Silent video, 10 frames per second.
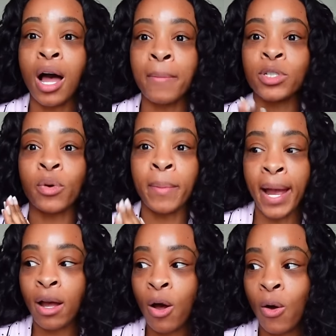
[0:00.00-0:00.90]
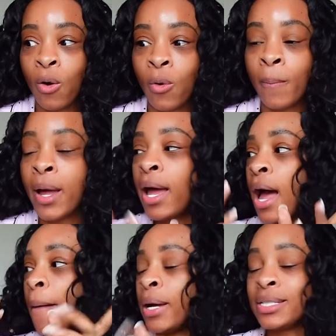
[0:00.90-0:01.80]
So we're back home.
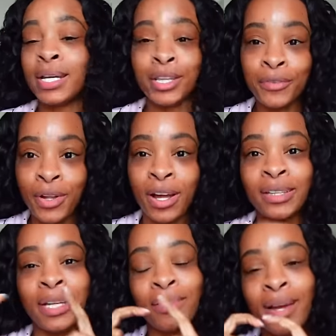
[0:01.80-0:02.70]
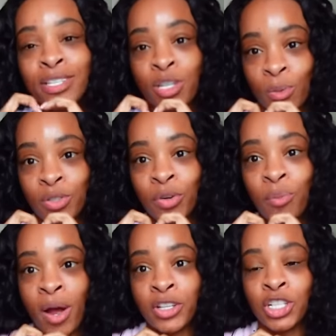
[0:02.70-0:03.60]
I'm about to end the vlog. Thank you guys so much for
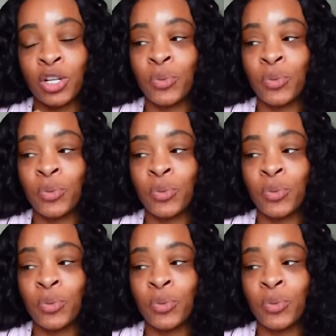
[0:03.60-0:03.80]
watching.